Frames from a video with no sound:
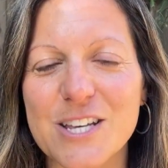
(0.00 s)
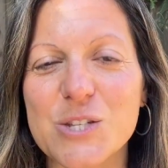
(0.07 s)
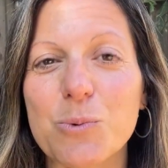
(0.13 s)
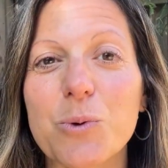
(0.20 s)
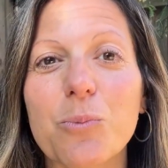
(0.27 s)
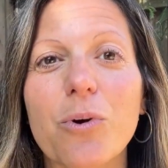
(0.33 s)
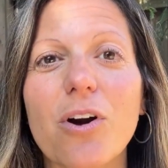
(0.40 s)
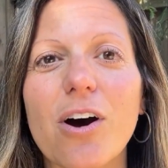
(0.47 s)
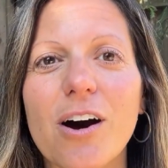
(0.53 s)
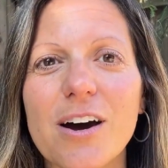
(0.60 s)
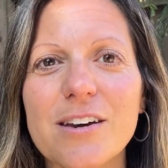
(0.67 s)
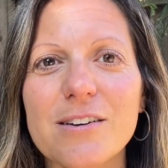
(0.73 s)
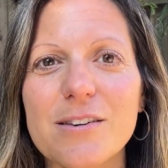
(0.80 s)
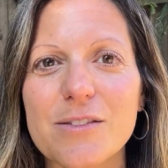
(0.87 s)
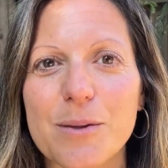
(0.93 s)
is when we're
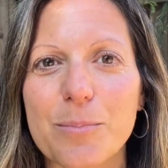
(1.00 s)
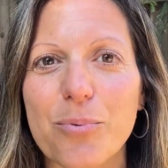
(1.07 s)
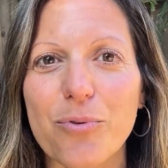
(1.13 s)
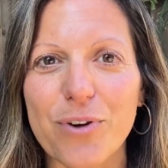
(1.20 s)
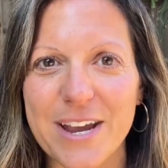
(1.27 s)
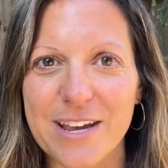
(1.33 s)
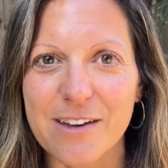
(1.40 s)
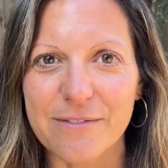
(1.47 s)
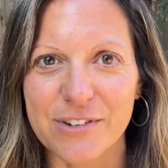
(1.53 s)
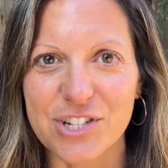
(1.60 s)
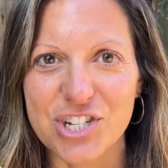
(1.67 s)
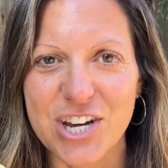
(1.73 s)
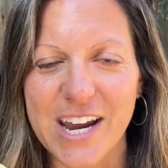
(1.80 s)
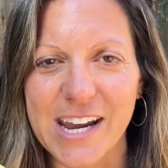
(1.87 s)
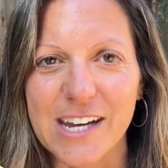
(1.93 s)
on the brink of a
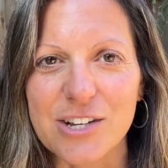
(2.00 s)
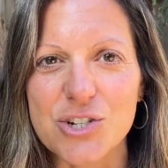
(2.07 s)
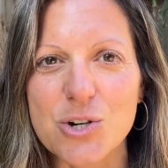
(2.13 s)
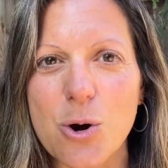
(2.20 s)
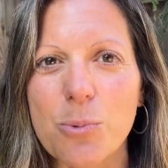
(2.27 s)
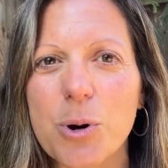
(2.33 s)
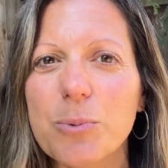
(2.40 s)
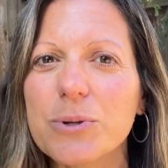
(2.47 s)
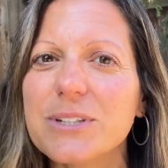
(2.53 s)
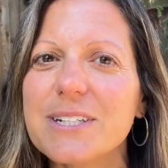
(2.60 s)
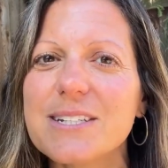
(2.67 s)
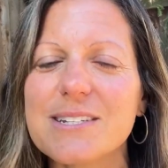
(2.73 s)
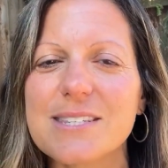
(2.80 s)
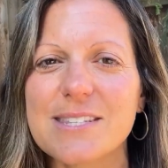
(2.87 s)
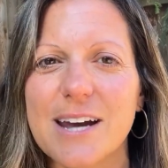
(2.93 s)
change, or we're really
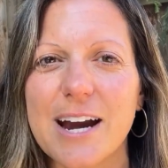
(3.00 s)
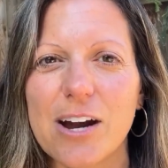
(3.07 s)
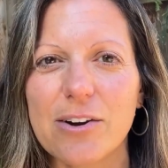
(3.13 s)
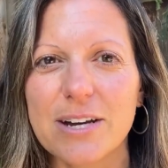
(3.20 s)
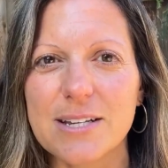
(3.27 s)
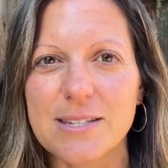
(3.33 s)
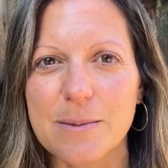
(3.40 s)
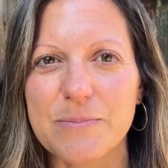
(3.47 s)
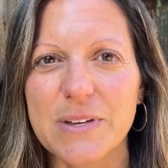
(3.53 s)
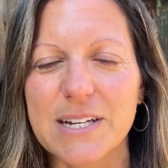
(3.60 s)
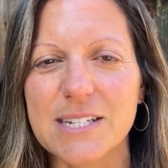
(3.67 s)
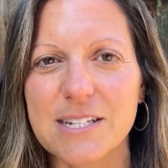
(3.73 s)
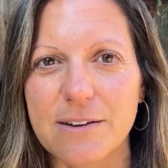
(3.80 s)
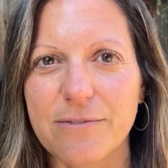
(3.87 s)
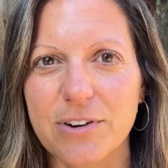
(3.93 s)
desiring something
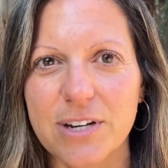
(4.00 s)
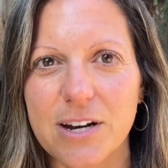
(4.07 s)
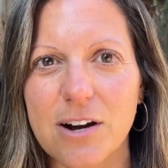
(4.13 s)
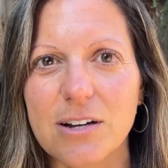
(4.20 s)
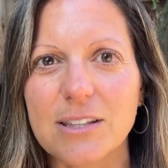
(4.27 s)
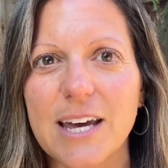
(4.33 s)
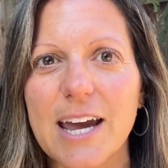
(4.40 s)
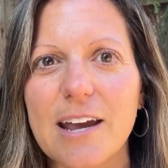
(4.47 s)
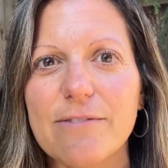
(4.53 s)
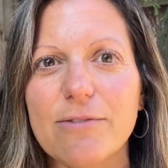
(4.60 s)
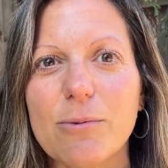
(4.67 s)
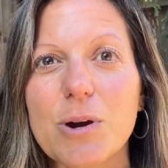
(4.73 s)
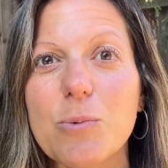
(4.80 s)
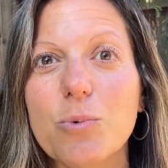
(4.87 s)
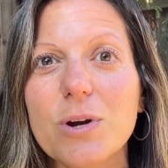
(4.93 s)
different in our life,
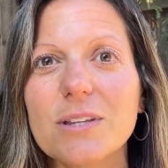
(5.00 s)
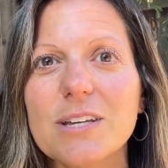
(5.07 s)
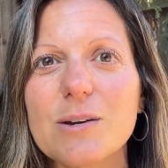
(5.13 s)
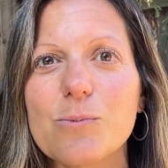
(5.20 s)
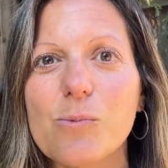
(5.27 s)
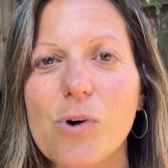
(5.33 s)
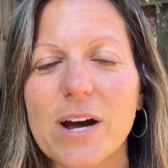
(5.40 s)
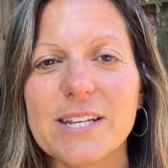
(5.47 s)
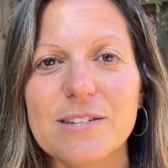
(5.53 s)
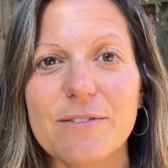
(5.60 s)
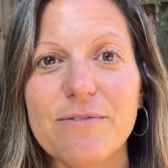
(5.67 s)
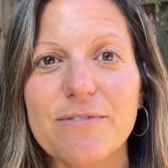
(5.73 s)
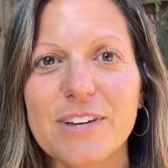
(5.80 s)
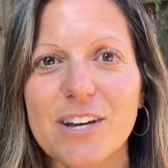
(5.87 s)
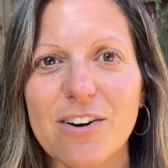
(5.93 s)
or we really want to
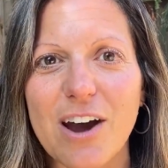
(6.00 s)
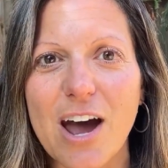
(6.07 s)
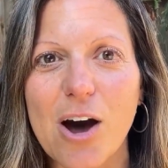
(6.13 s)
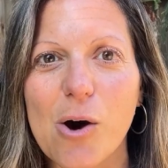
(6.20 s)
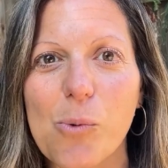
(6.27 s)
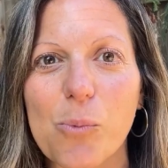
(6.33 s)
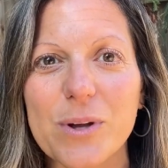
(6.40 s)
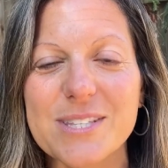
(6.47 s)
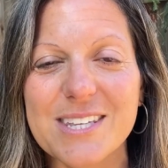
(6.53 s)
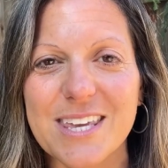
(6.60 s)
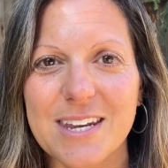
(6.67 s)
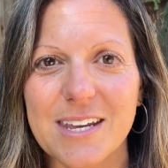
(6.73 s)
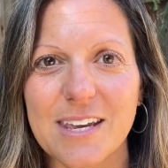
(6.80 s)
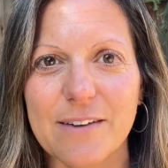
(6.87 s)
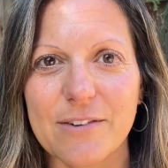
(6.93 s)
figure out what's
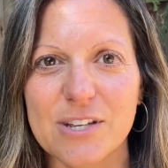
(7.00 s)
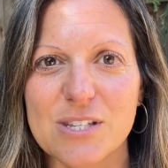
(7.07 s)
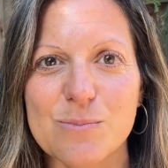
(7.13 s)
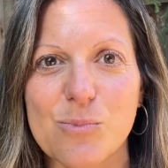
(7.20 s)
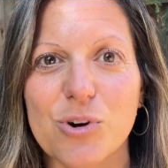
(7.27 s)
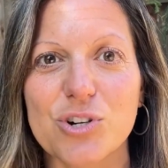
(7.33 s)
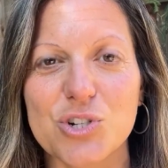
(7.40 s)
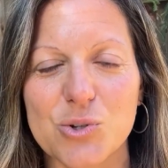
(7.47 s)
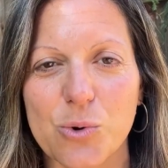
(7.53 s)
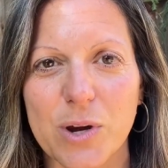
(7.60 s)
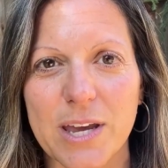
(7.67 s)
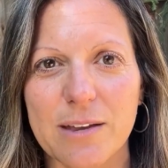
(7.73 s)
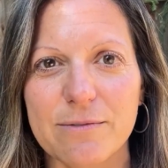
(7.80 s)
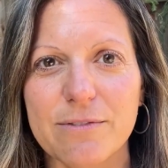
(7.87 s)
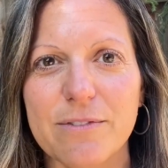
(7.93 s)
going to give us more
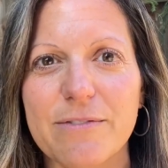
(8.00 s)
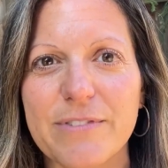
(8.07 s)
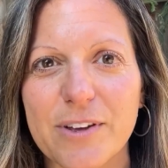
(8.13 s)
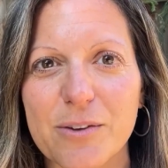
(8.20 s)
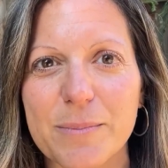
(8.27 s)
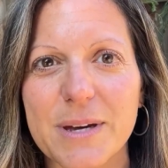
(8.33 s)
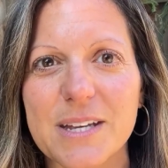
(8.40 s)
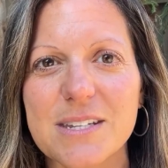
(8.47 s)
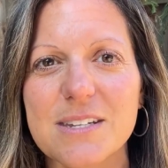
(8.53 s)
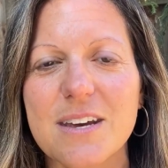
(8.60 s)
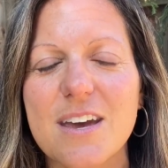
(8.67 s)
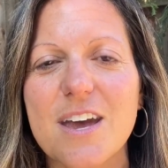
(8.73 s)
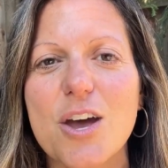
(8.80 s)
joy and fulfillment,